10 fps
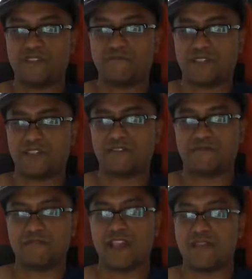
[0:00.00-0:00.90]
because
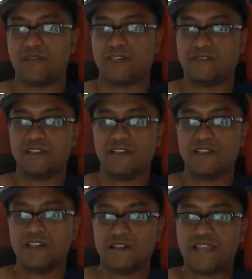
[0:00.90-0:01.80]
yeah, I mean
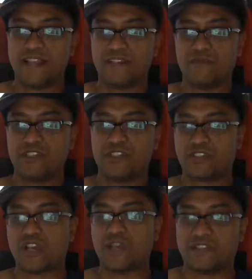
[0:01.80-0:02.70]
that what you
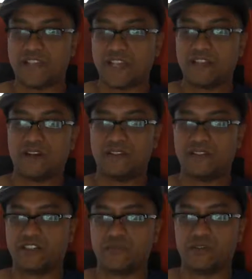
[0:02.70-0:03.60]
described the second part is
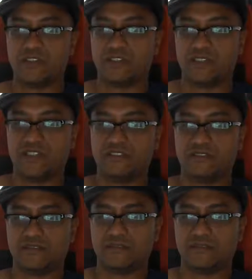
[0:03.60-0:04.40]
experiencing guilt.